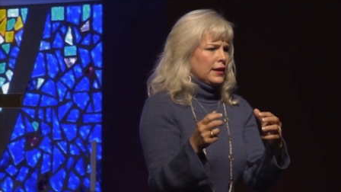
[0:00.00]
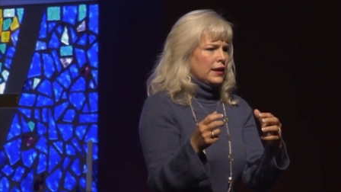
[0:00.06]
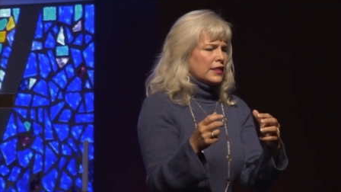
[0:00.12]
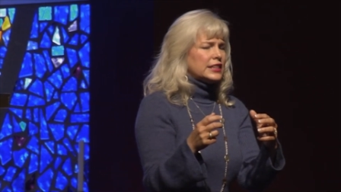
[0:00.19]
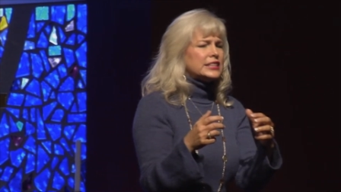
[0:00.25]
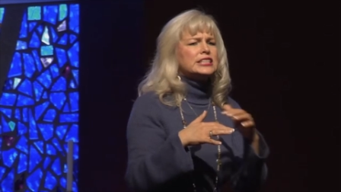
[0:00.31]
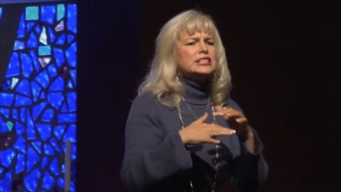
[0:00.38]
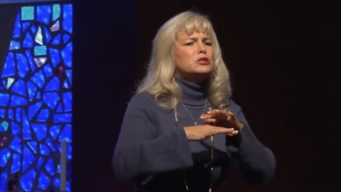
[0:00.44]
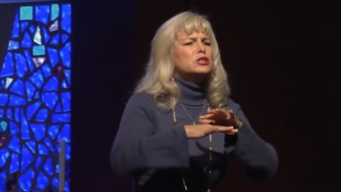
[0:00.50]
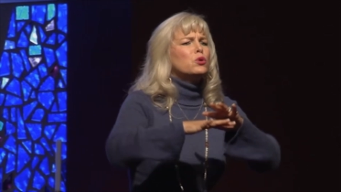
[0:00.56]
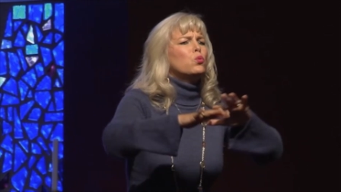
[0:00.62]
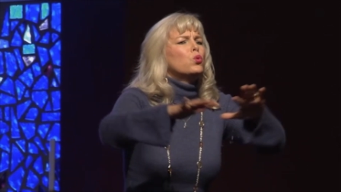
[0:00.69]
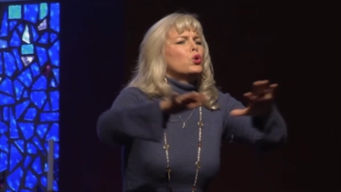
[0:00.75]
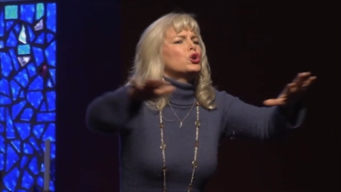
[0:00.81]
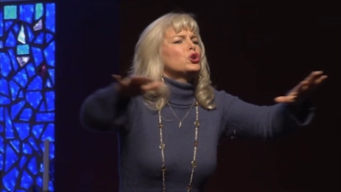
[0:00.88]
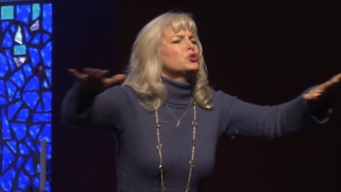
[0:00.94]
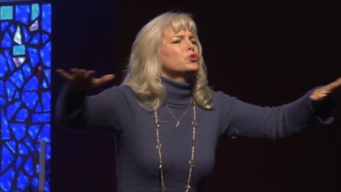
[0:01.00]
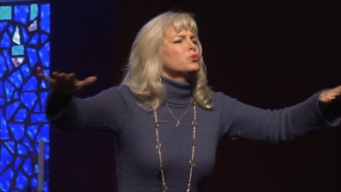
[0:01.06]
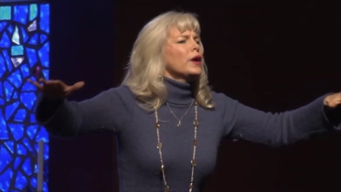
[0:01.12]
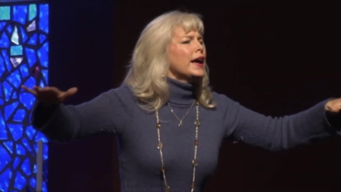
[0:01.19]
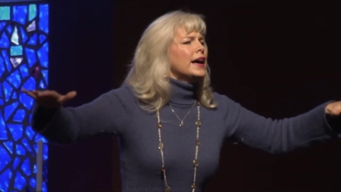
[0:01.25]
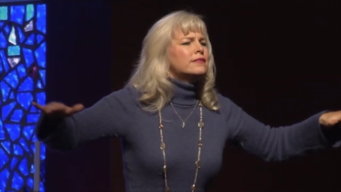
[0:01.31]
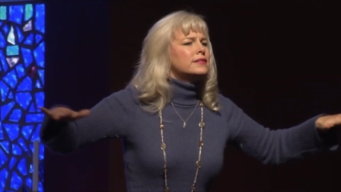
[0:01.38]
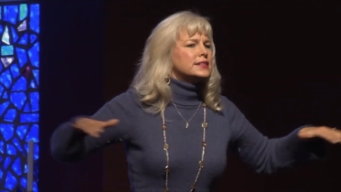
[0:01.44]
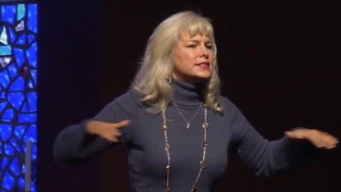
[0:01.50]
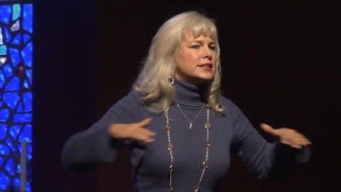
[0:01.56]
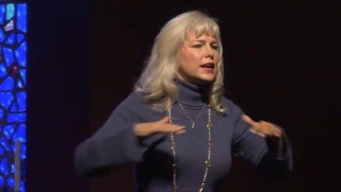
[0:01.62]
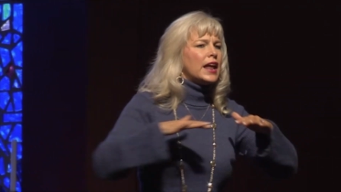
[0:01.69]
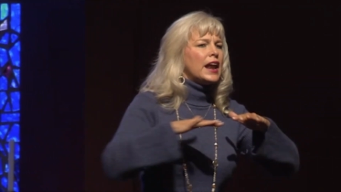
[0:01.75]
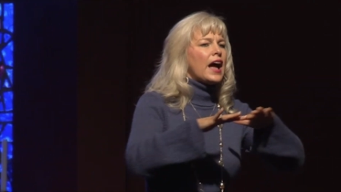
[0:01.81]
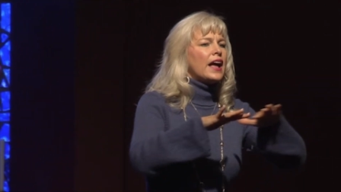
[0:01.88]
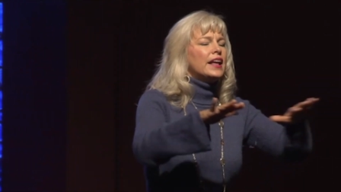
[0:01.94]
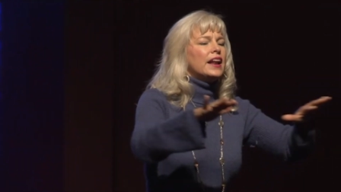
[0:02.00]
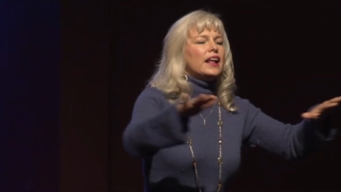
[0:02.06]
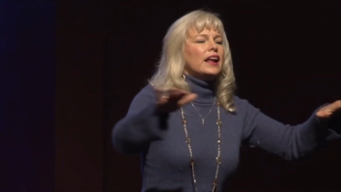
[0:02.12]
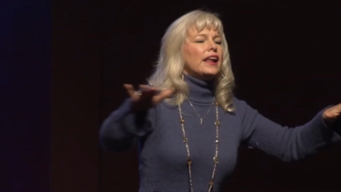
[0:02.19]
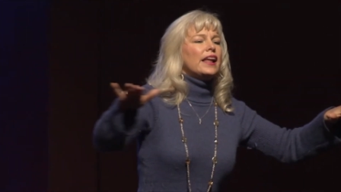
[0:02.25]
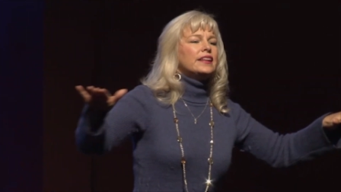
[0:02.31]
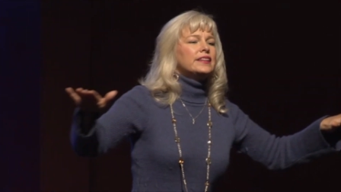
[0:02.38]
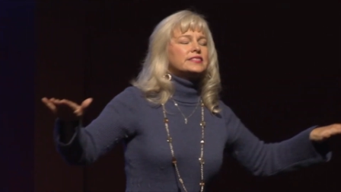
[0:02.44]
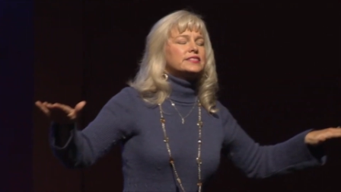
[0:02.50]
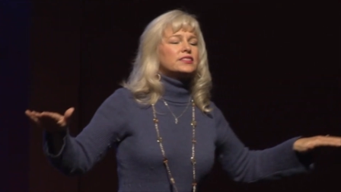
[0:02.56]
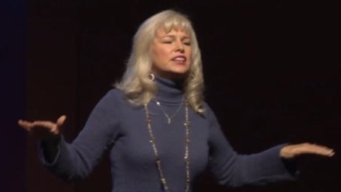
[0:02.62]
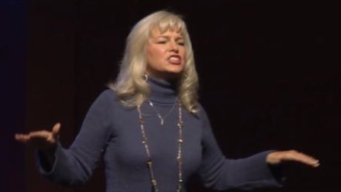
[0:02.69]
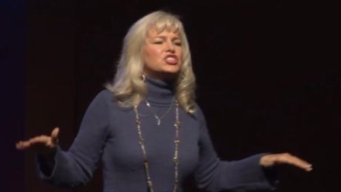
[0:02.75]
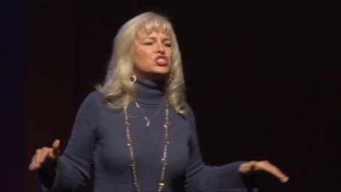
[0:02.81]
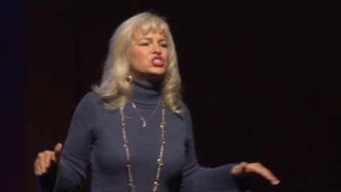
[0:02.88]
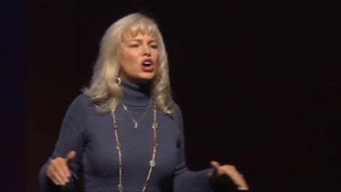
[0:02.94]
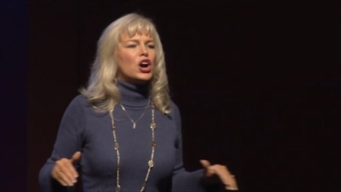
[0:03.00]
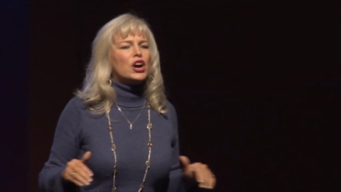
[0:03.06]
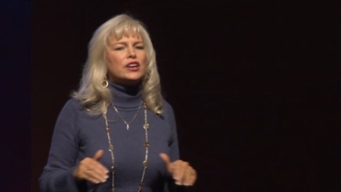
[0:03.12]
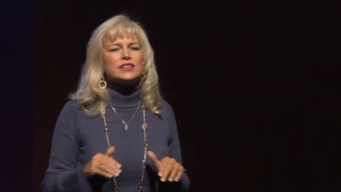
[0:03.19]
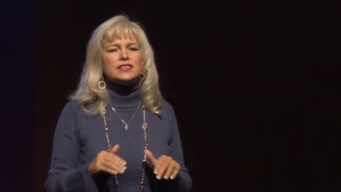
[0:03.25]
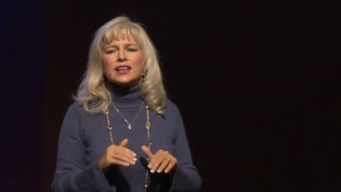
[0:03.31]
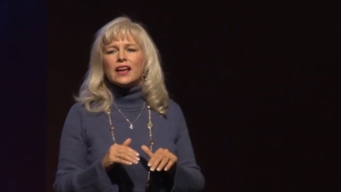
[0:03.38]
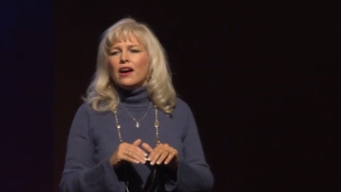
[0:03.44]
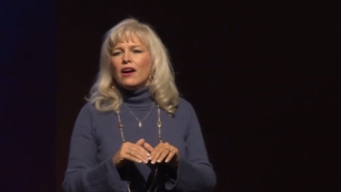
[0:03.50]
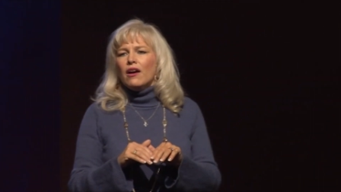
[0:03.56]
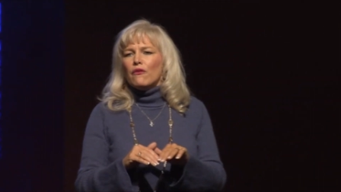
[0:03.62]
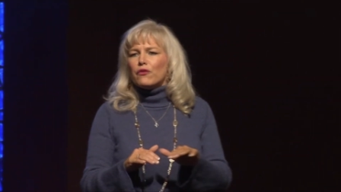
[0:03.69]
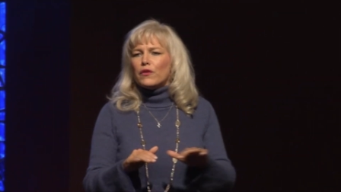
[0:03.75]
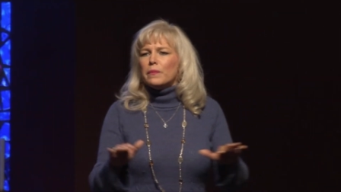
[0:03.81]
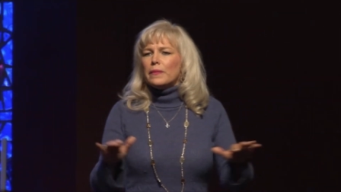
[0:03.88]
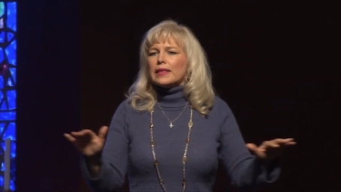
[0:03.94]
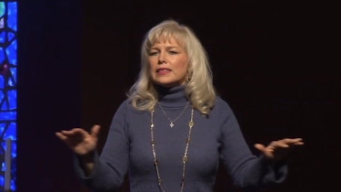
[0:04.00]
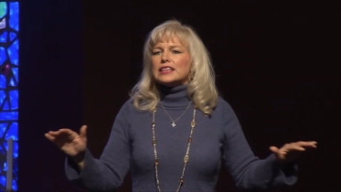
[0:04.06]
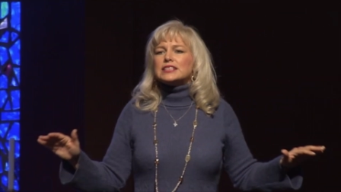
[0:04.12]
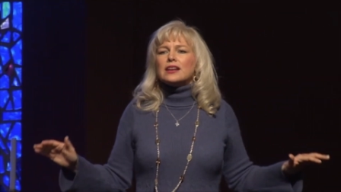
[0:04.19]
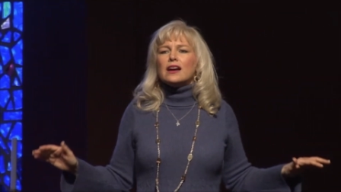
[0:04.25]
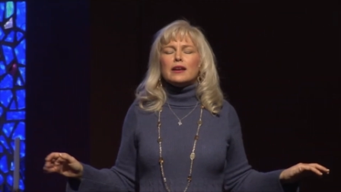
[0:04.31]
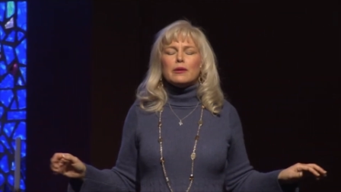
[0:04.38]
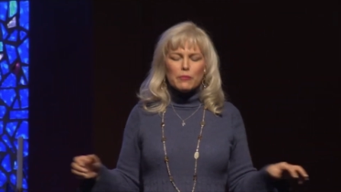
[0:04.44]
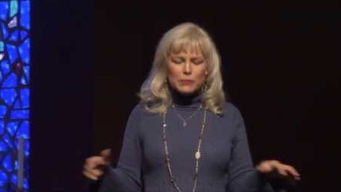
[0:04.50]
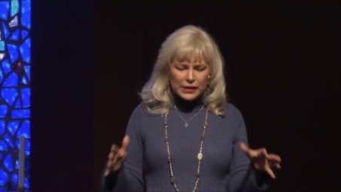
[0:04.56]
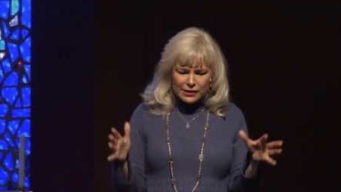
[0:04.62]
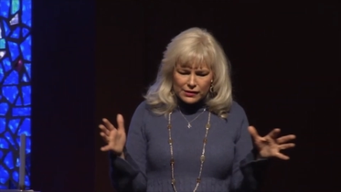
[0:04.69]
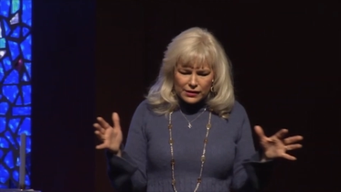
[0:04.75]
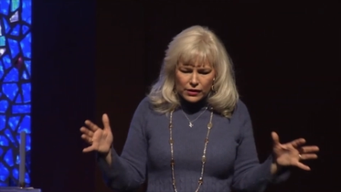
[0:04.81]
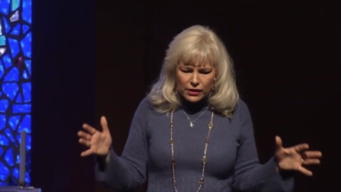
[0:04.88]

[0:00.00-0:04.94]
This is the world around us. It, it, it, it starts from the, the time, I mean,